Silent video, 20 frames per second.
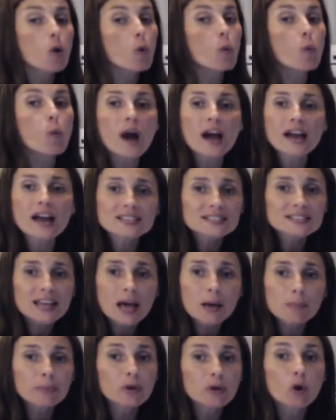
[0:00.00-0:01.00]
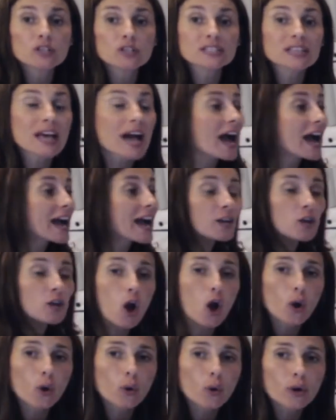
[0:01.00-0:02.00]
Why is that? Because I
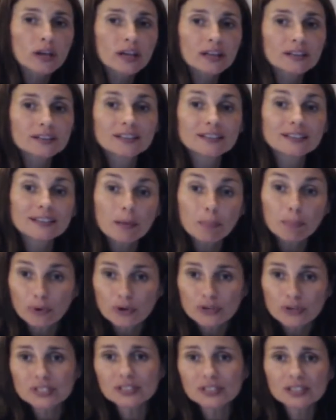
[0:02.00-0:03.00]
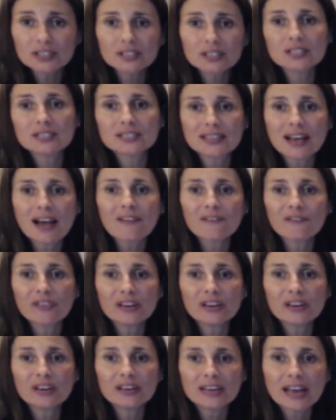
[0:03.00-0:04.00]
know that the person that did
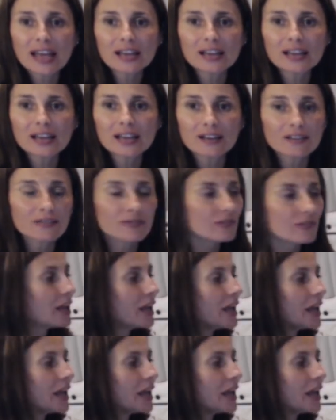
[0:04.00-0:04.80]
something negative